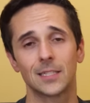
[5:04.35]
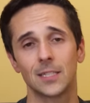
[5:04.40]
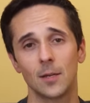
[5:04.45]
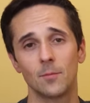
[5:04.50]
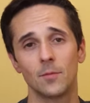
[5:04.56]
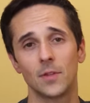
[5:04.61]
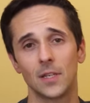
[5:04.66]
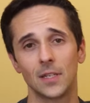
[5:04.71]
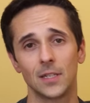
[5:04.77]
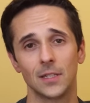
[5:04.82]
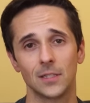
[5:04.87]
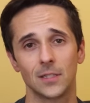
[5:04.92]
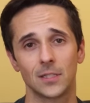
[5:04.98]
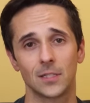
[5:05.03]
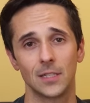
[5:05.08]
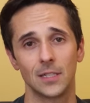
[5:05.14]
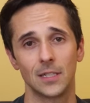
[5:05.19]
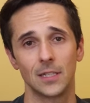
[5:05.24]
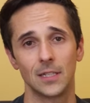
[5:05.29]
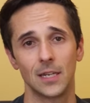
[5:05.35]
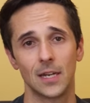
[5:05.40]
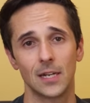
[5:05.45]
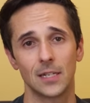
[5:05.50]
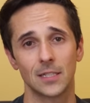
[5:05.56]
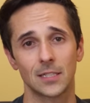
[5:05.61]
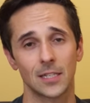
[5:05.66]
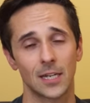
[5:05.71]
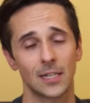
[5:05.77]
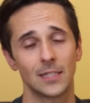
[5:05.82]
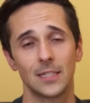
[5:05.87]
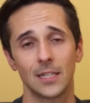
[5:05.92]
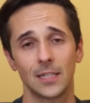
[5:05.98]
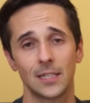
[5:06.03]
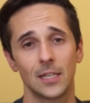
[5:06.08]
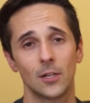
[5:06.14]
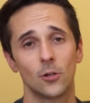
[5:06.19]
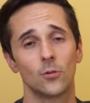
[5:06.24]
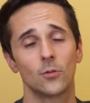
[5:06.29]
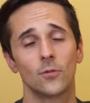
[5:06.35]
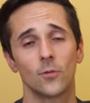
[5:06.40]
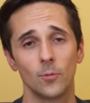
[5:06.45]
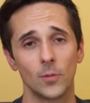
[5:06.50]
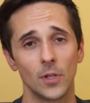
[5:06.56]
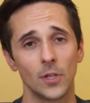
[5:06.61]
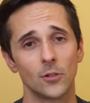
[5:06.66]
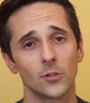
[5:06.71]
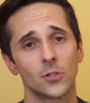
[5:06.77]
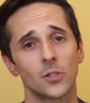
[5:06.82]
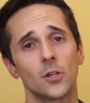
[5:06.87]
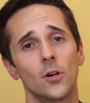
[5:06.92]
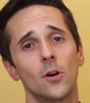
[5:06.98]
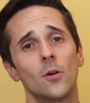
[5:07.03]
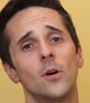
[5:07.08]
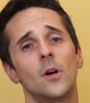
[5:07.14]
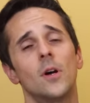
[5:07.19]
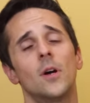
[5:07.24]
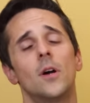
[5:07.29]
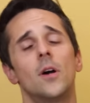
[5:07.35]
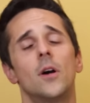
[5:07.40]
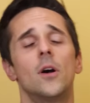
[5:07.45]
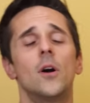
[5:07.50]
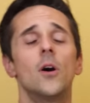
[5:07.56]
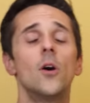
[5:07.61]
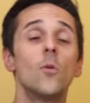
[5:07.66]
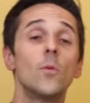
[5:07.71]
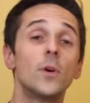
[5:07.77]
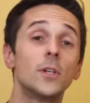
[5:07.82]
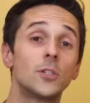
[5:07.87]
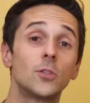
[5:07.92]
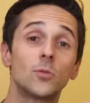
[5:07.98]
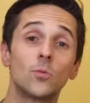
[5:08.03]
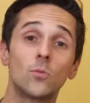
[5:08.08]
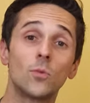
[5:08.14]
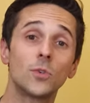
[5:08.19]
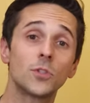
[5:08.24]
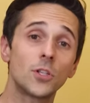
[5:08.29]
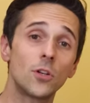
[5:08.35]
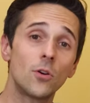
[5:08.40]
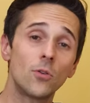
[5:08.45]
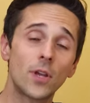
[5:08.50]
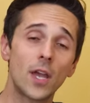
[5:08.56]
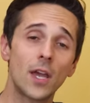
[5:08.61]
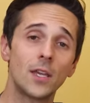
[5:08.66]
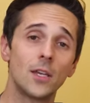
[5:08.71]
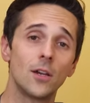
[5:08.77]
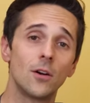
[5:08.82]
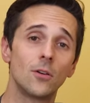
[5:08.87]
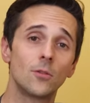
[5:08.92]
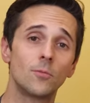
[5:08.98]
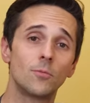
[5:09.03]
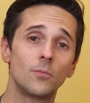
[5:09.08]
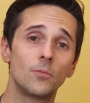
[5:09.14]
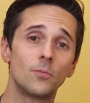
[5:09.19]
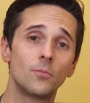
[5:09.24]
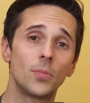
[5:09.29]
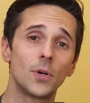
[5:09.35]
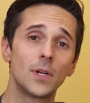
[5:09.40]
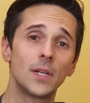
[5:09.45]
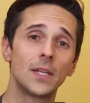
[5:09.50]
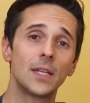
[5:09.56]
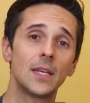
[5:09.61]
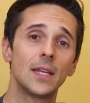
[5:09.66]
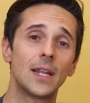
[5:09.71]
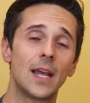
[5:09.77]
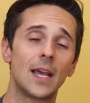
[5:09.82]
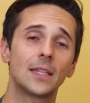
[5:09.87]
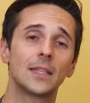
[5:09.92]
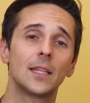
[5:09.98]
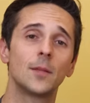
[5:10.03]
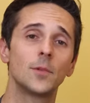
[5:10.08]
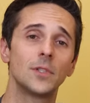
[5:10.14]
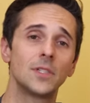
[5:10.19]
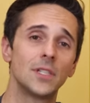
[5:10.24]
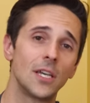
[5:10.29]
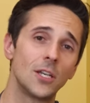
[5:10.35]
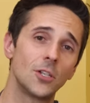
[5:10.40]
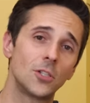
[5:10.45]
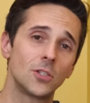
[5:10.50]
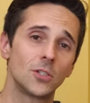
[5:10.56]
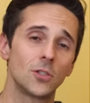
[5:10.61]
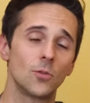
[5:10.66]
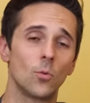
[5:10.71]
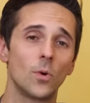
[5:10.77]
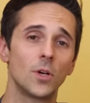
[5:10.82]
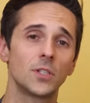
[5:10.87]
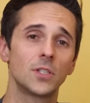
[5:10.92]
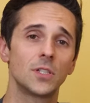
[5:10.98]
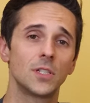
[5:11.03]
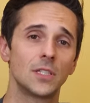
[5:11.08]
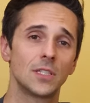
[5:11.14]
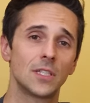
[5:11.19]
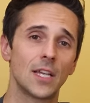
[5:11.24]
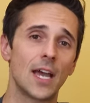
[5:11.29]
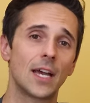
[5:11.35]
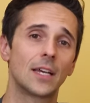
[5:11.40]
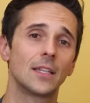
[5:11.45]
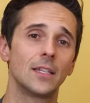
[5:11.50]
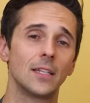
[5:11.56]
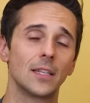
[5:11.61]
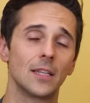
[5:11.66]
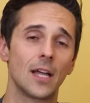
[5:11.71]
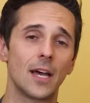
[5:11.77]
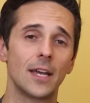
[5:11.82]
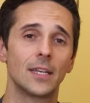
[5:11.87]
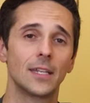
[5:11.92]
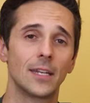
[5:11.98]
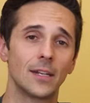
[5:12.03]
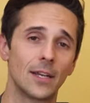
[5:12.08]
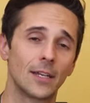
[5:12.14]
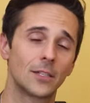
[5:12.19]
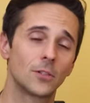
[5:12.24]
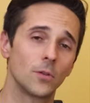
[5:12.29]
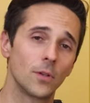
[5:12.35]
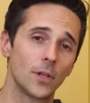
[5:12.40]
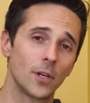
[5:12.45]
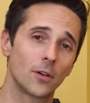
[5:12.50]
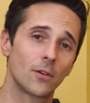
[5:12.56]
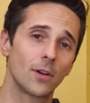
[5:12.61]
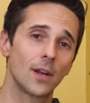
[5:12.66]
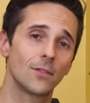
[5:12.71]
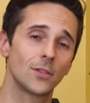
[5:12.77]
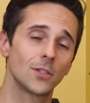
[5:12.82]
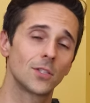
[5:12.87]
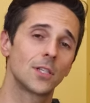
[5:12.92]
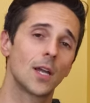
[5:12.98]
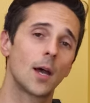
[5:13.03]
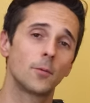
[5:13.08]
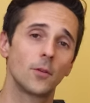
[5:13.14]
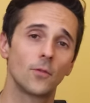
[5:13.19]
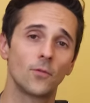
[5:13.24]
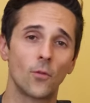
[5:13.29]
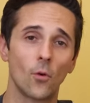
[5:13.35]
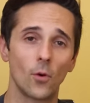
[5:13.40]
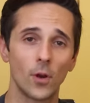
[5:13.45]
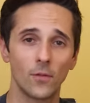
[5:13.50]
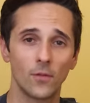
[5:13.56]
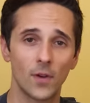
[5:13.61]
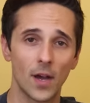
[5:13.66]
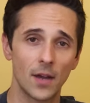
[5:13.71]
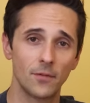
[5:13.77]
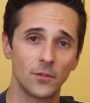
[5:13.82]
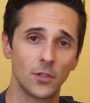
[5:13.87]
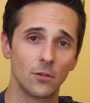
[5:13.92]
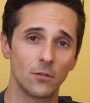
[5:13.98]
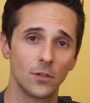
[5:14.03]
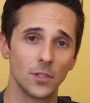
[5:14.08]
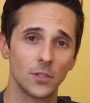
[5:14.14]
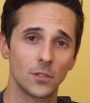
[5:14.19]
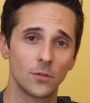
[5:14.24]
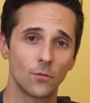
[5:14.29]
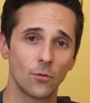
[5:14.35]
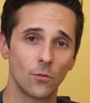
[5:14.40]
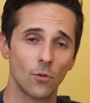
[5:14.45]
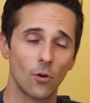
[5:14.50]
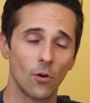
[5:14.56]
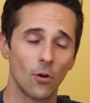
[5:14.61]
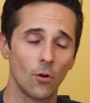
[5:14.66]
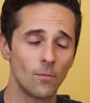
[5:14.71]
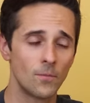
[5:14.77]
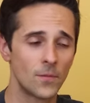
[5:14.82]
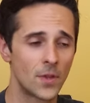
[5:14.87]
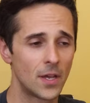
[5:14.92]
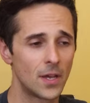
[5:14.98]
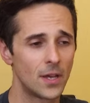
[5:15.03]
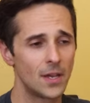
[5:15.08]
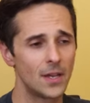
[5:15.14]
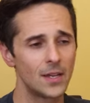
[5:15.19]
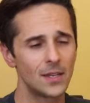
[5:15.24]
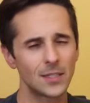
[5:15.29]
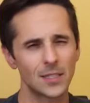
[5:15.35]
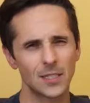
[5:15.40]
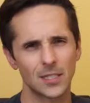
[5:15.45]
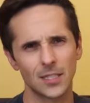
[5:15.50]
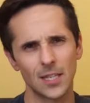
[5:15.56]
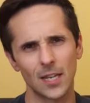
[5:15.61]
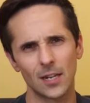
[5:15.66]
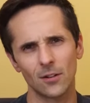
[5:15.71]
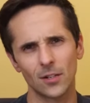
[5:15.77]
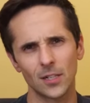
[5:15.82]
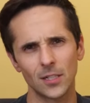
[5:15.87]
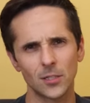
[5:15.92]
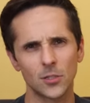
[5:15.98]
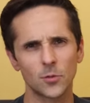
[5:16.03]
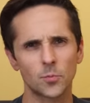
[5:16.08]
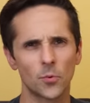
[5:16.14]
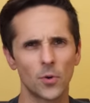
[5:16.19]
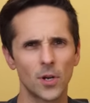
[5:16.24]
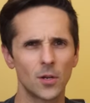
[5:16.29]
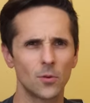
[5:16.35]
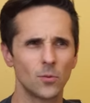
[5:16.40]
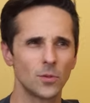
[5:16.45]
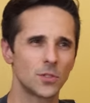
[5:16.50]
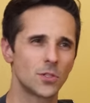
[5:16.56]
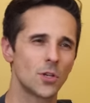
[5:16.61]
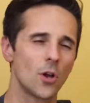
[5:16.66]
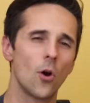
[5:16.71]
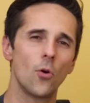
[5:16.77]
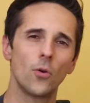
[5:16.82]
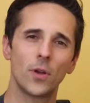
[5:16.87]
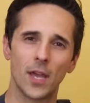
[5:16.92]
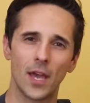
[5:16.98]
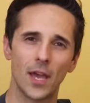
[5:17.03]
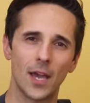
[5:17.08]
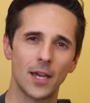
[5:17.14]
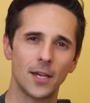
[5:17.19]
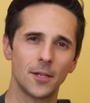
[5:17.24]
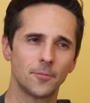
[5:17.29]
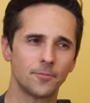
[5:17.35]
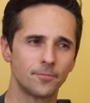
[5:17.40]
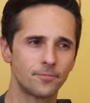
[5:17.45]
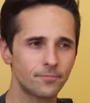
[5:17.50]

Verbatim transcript: same thing as the uh, Saitek yoke from years ago, which was an okay yoke, but it had limitations. It wasn't exactly like an actual aircraft. It stopped at 45 degrees of roll. The centering spring was okay,